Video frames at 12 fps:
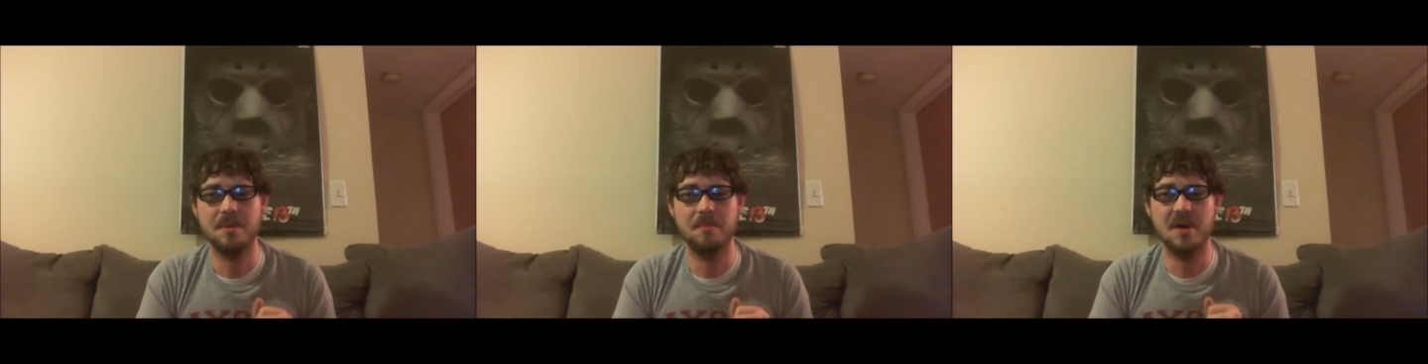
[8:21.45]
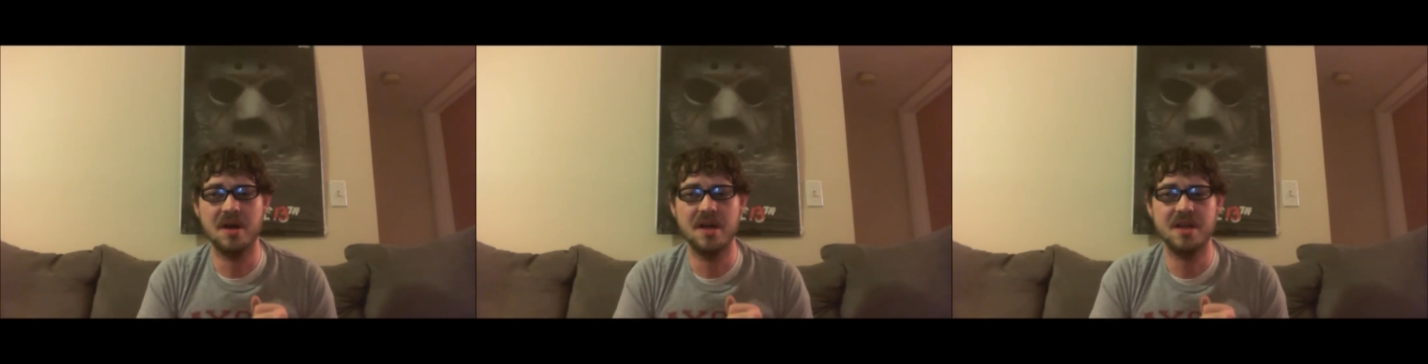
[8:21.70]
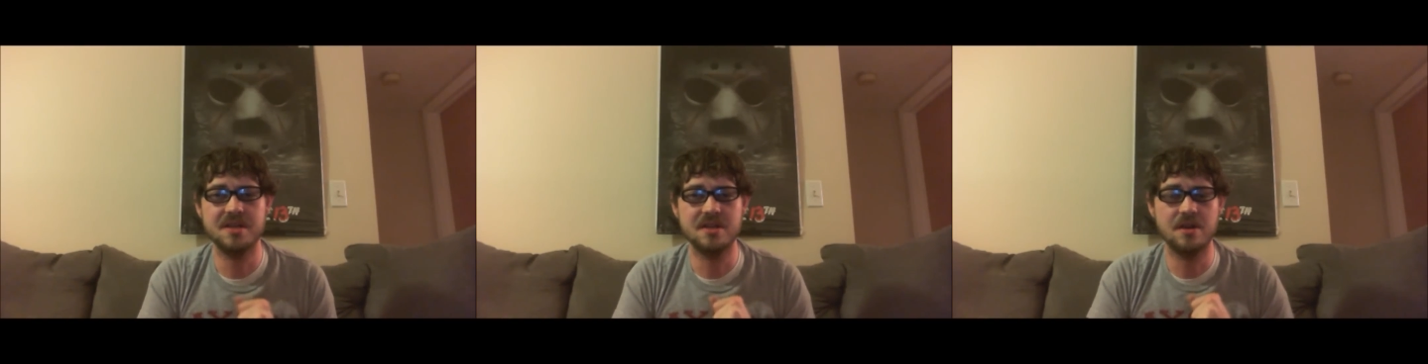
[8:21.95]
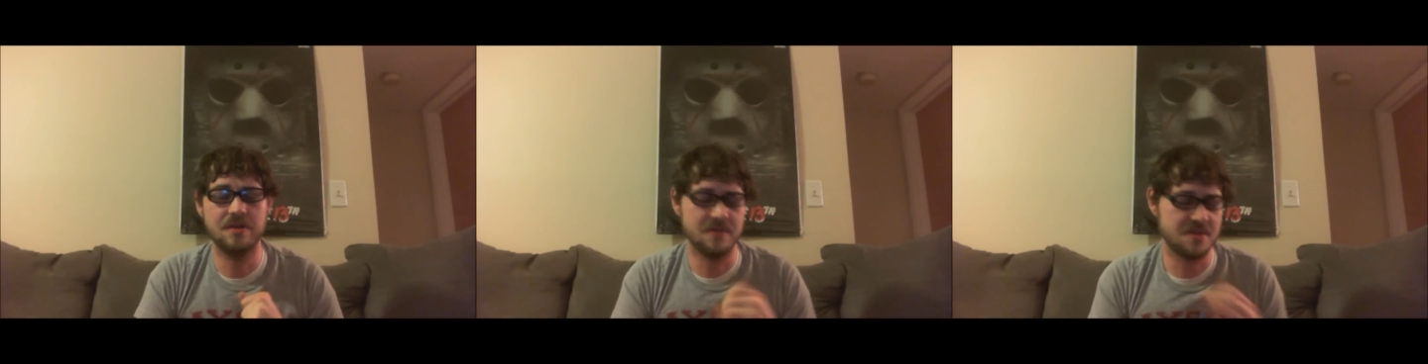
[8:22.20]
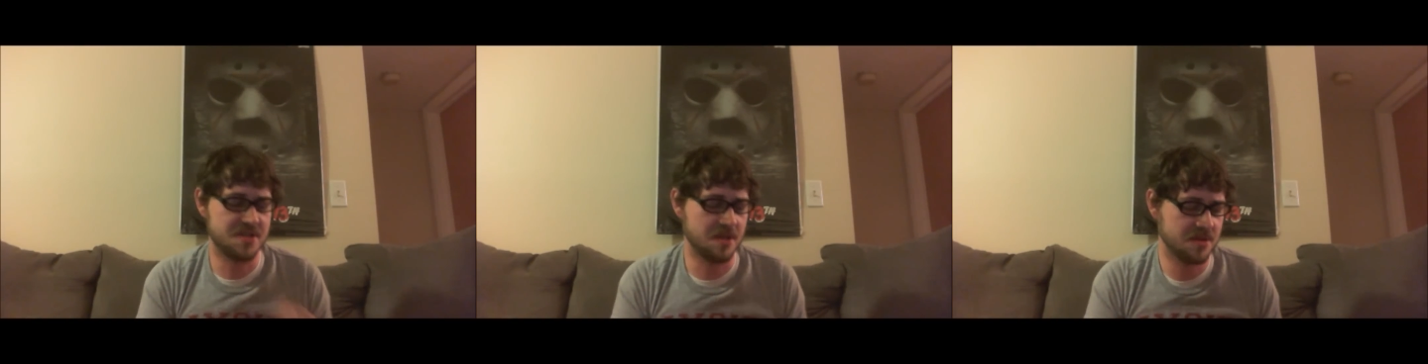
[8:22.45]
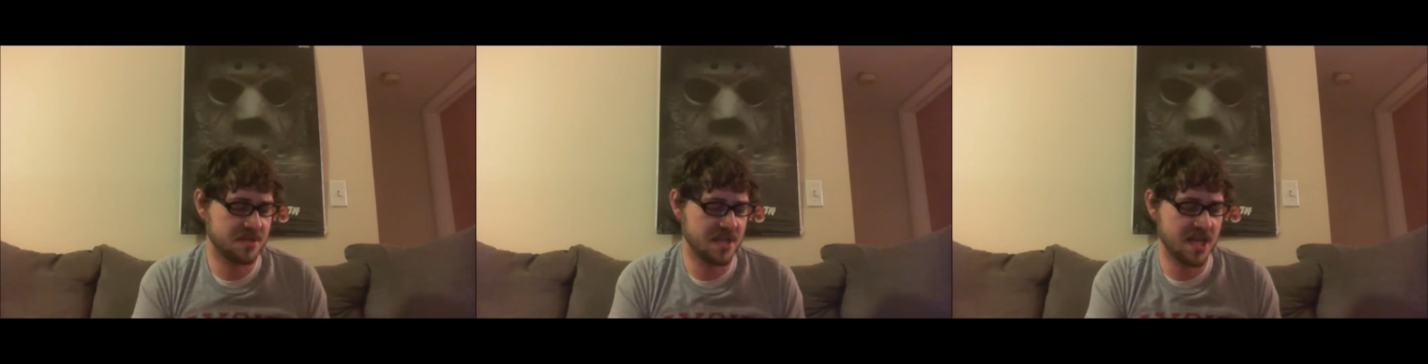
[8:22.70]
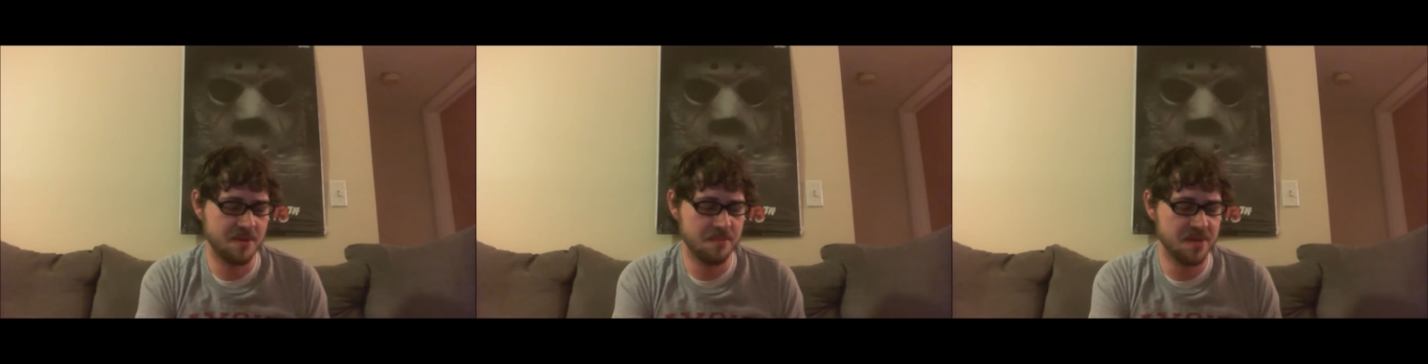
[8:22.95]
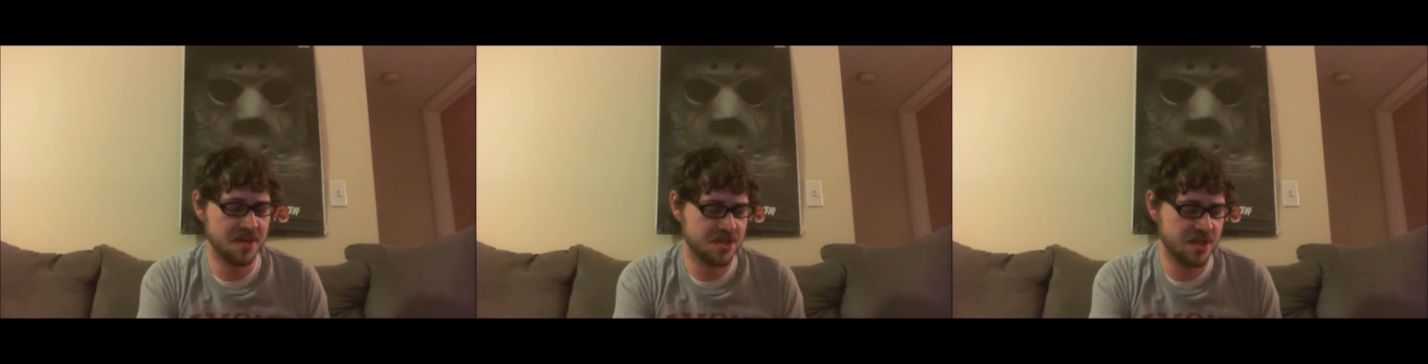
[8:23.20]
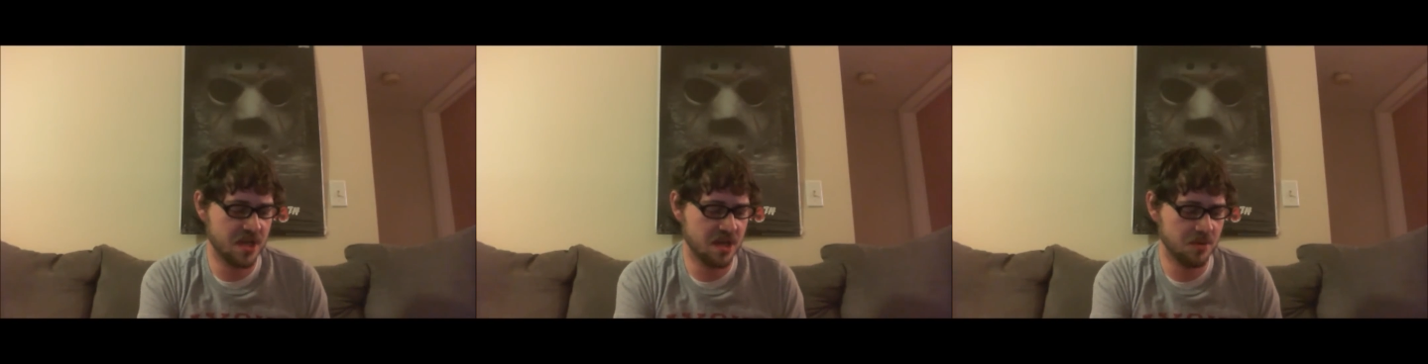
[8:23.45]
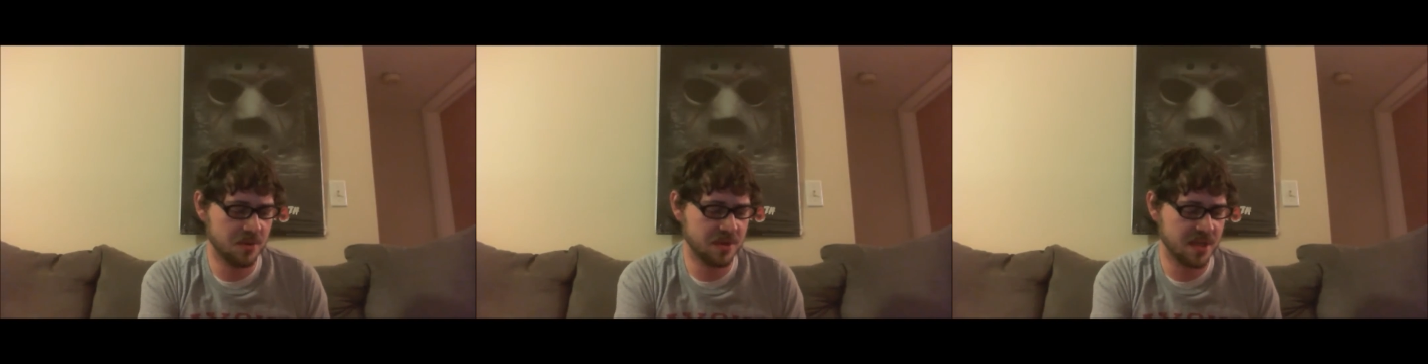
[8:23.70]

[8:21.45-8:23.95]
But, you know, for SummerSlam, a big show,